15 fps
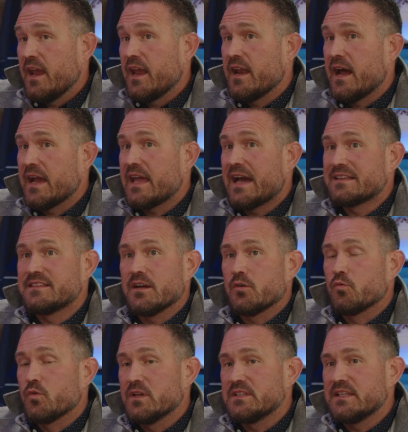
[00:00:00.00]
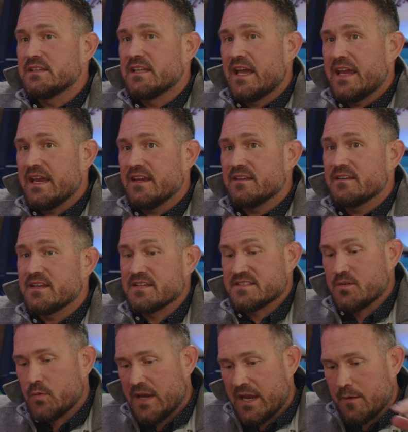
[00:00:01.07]
And I got there really late
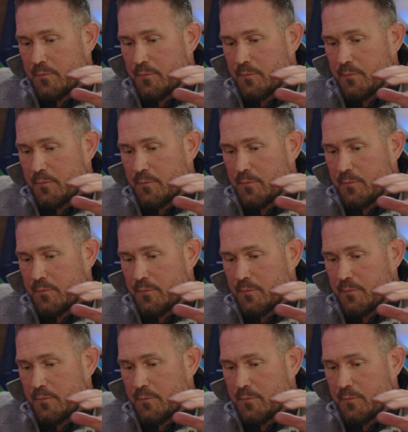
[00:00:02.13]
because we had a podcast.